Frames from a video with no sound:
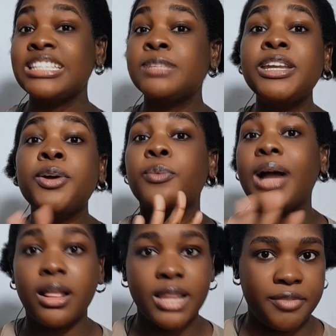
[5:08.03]
It's been a
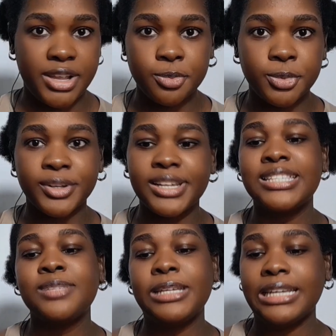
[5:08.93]
while I read the book.
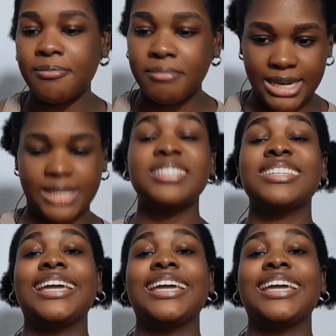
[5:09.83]
It's been a minute.